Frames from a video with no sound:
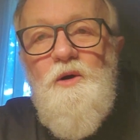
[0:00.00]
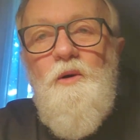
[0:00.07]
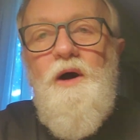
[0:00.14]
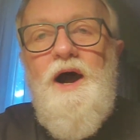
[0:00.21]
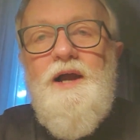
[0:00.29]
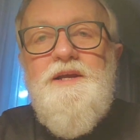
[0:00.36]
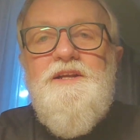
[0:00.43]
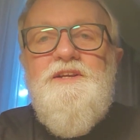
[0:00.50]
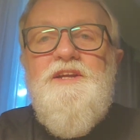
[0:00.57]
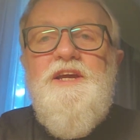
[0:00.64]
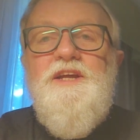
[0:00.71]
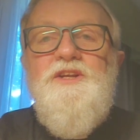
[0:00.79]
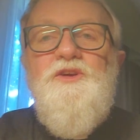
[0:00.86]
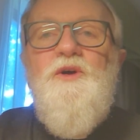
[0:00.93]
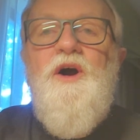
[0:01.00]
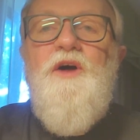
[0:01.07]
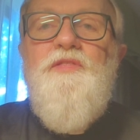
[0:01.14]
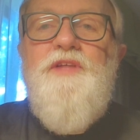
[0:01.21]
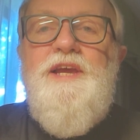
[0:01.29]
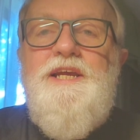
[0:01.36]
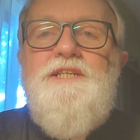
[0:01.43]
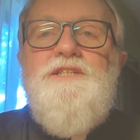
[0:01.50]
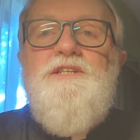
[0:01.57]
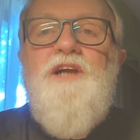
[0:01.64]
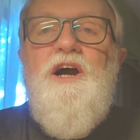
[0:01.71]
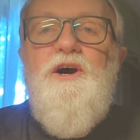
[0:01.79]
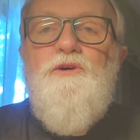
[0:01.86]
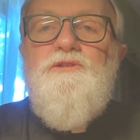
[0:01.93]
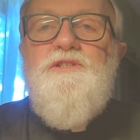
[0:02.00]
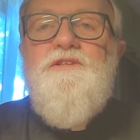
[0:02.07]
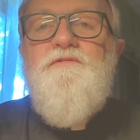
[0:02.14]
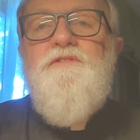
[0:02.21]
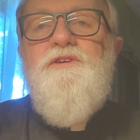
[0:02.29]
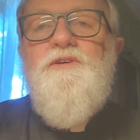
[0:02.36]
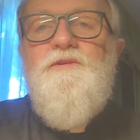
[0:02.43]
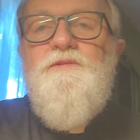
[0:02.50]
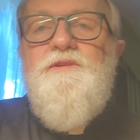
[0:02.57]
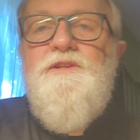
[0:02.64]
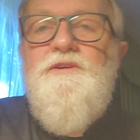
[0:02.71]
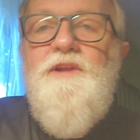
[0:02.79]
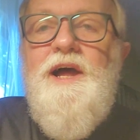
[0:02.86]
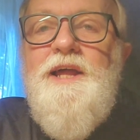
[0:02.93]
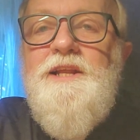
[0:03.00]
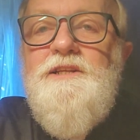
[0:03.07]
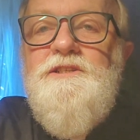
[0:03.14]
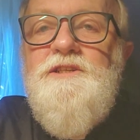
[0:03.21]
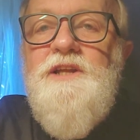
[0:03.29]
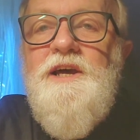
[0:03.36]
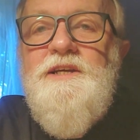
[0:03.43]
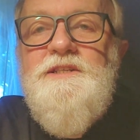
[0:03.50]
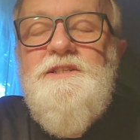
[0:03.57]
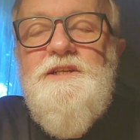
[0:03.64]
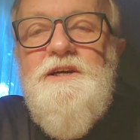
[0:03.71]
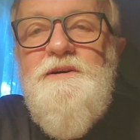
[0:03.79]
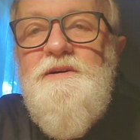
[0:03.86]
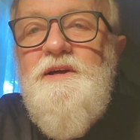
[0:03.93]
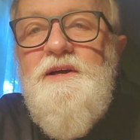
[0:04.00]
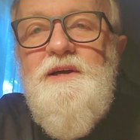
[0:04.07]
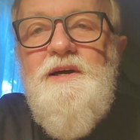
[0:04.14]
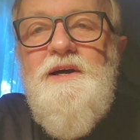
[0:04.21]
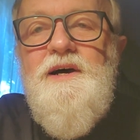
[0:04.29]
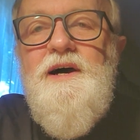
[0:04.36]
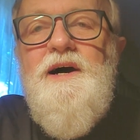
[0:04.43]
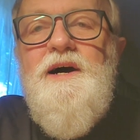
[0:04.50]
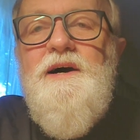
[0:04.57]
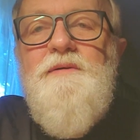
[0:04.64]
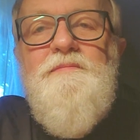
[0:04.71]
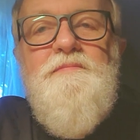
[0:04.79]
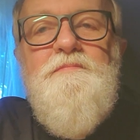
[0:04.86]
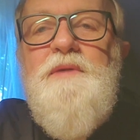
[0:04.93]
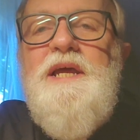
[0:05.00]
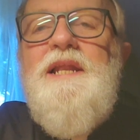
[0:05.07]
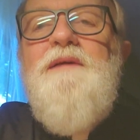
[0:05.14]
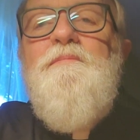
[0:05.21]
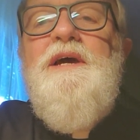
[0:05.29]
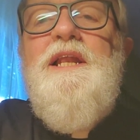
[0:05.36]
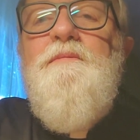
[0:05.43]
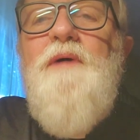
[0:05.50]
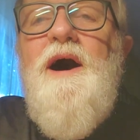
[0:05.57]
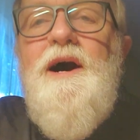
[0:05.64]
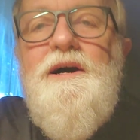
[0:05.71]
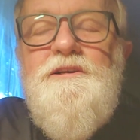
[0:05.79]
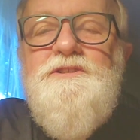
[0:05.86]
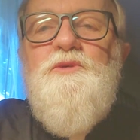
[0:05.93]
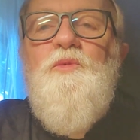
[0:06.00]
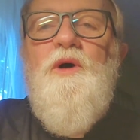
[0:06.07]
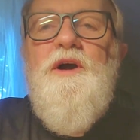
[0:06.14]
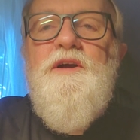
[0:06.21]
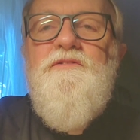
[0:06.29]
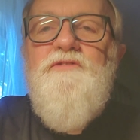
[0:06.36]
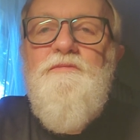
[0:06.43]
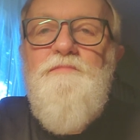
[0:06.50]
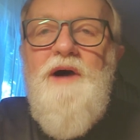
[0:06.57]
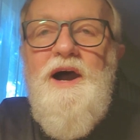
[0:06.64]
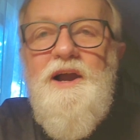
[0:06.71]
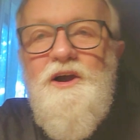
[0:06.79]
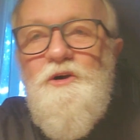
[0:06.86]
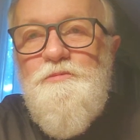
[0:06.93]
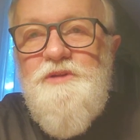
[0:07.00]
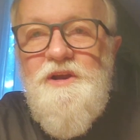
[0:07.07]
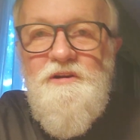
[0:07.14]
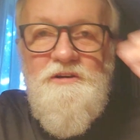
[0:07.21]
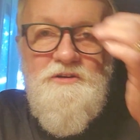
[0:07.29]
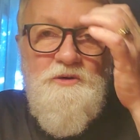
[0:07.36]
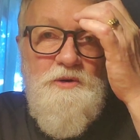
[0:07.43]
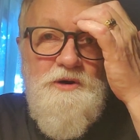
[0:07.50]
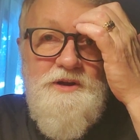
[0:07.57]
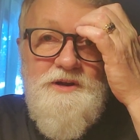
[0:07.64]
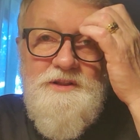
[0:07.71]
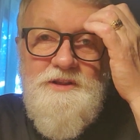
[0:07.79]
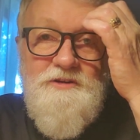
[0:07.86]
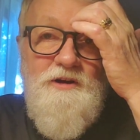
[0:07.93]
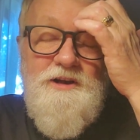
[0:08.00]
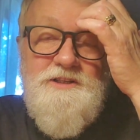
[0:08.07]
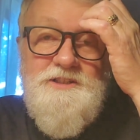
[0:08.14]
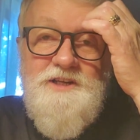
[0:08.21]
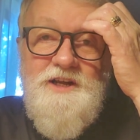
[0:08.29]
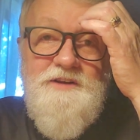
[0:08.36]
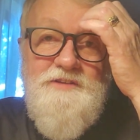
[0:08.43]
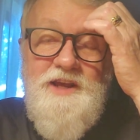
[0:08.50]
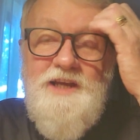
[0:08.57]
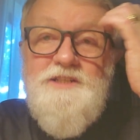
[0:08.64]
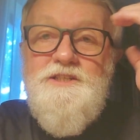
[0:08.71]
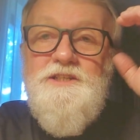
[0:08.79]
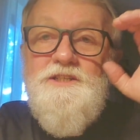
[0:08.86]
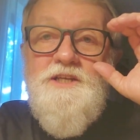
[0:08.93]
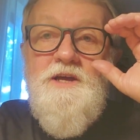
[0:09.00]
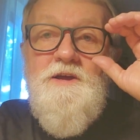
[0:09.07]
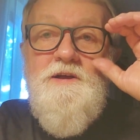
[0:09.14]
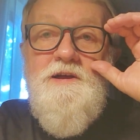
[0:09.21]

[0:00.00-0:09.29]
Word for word: Well, I continue on the east coast of the United States, uh, uh, many, many miles away from my home territory in the great state of Texas.